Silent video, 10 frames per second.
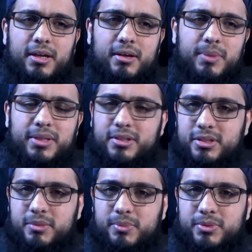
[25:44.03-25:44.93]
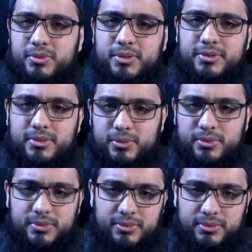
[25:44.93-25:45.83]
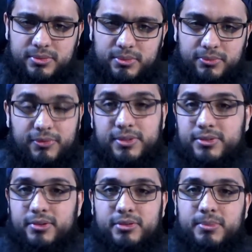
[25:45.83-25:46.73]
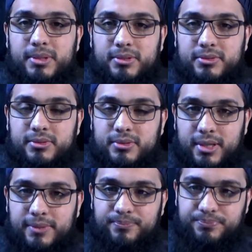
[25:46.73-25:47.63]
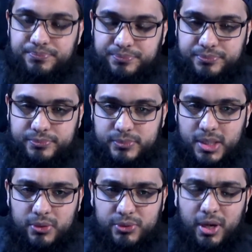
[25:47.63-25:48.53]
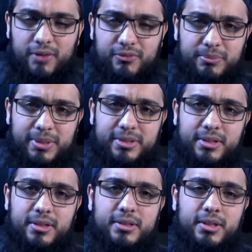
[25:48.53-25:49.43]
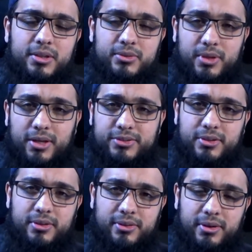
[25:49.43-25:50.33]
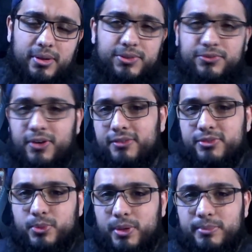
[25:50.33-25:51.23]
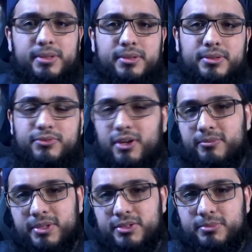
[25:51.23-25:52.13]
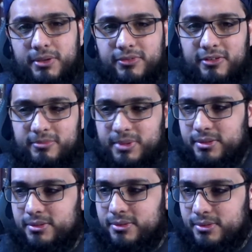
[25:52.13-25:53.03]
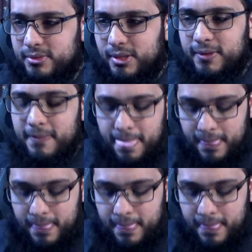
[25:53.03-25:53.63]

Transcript: Many contemporary scholars say, look, it's, 50 centimeters, right? So half a meter. So ashar dhira is 5 square meters, 5 meters by 5 meters, right?